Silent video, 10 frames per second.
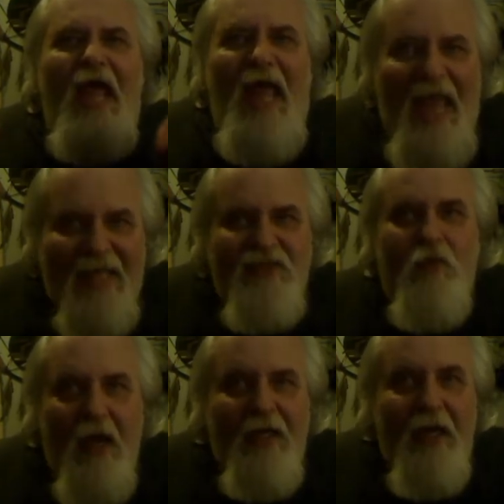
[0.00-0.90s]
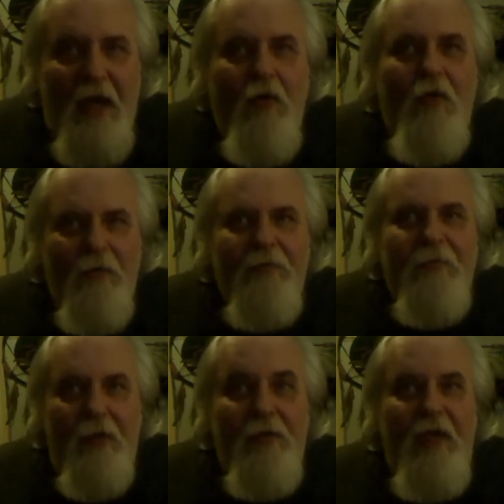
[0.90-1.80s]
ass right now,
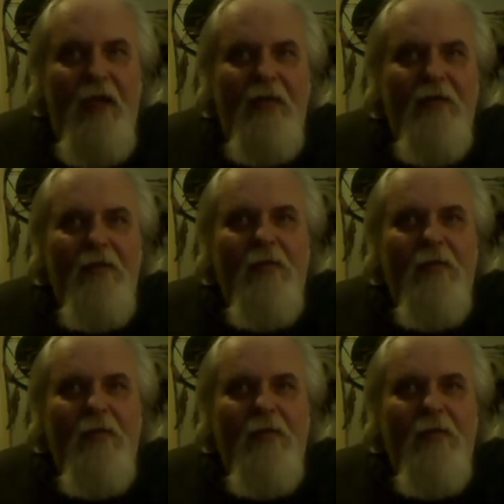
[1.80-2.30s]
okay,